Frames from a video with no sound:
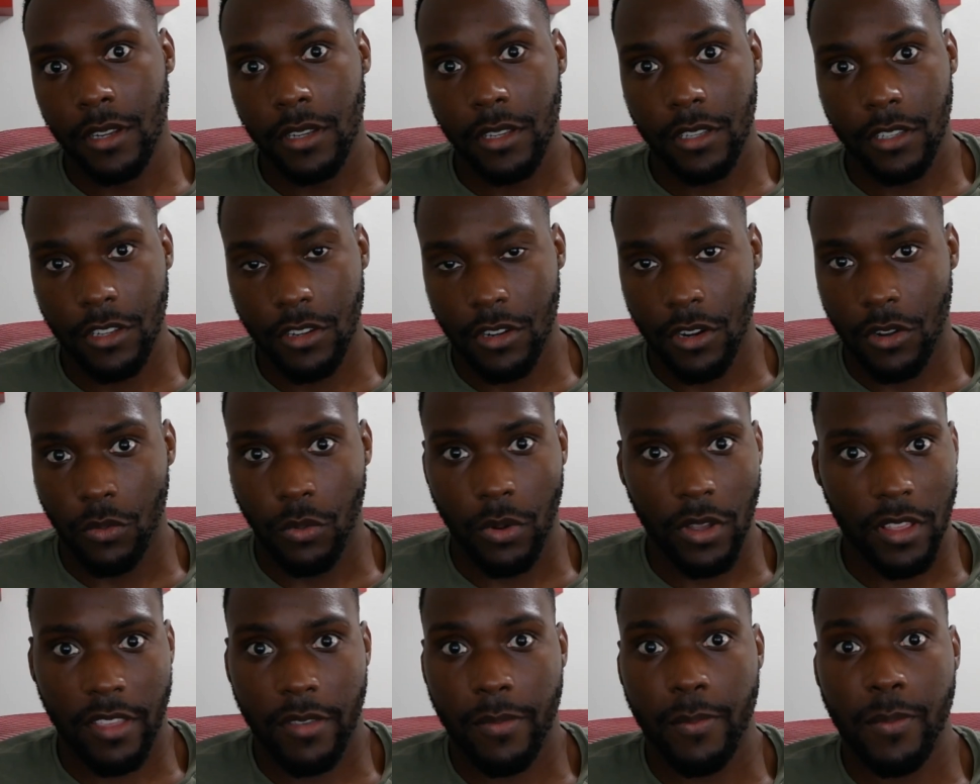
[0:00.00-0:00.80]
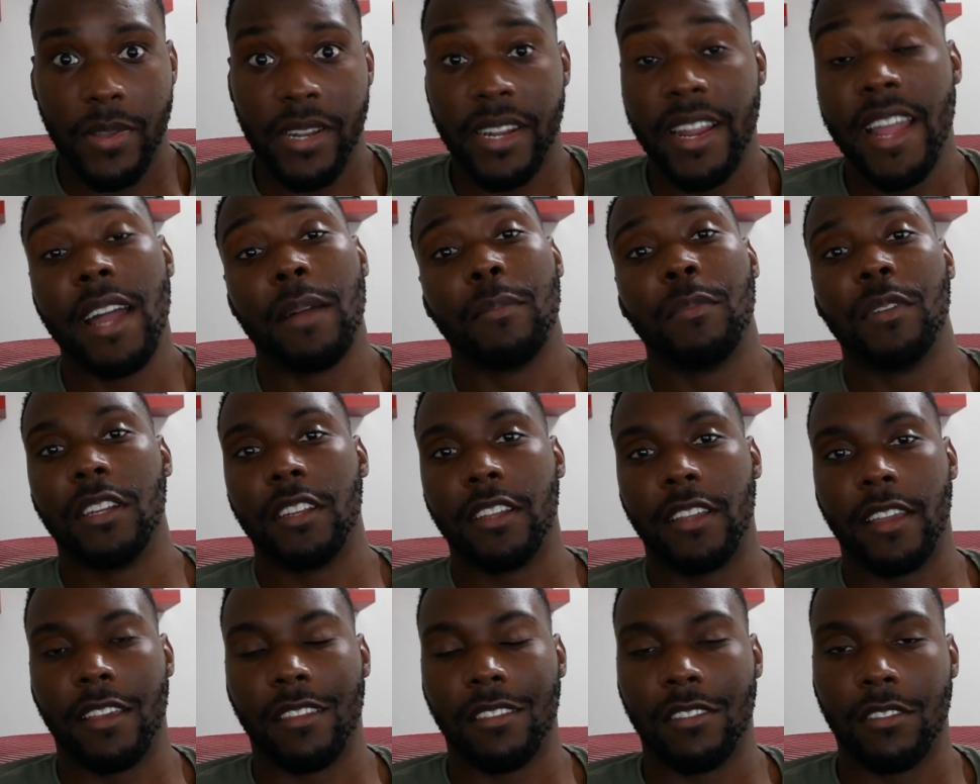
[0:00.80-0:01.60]
you know, what's been happening
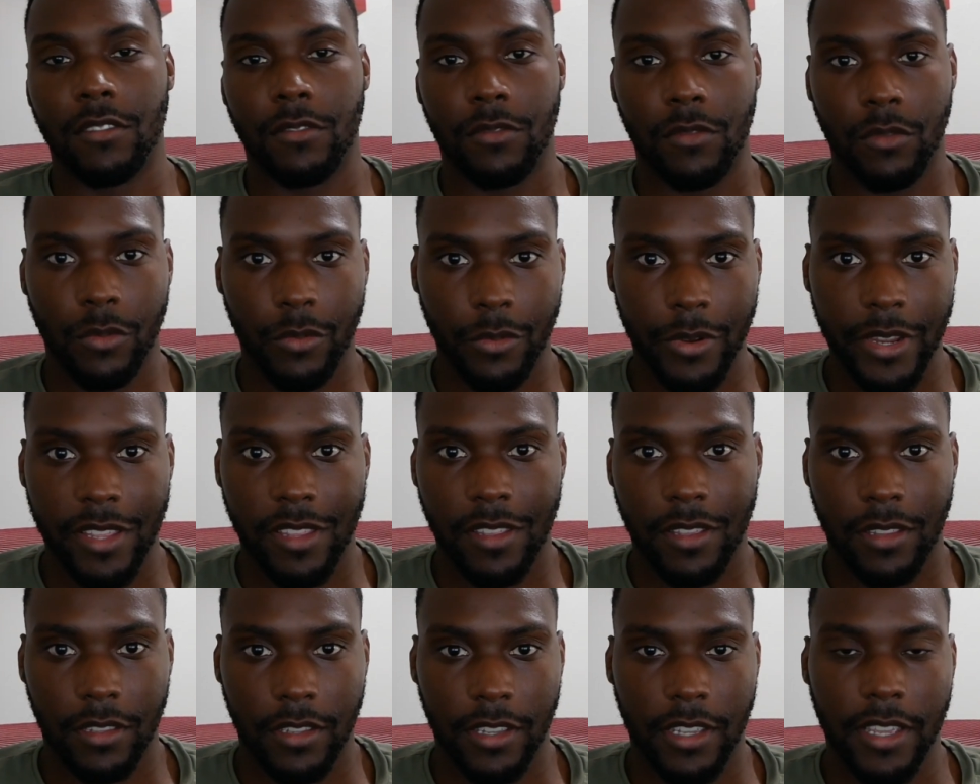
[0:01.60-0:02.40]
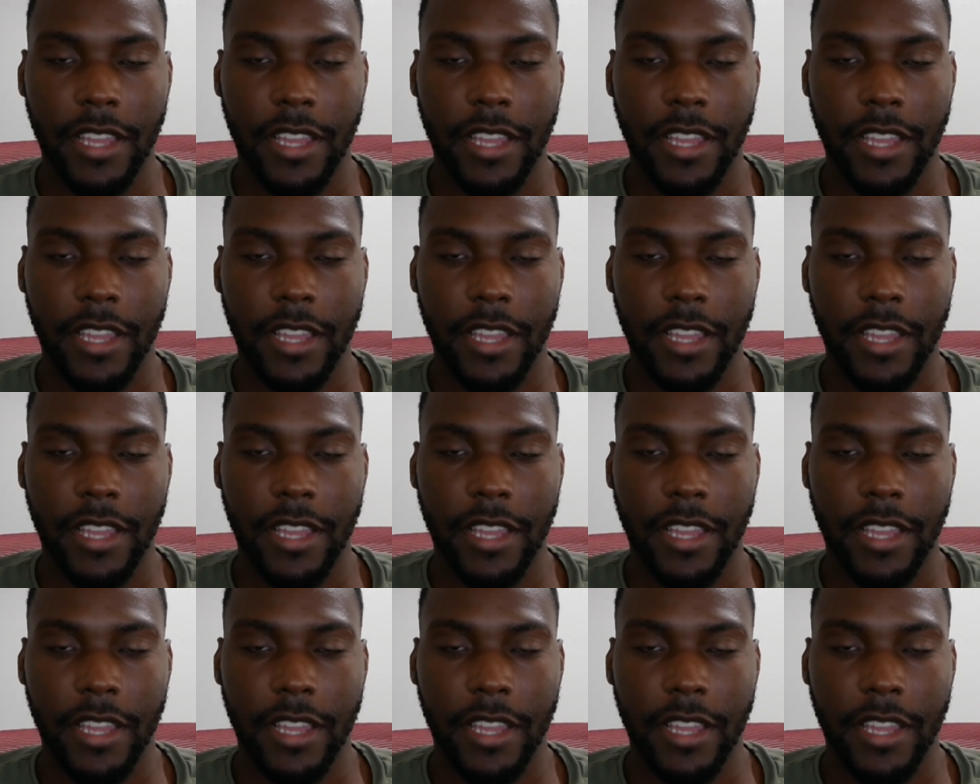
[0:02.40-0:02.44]
as of recently.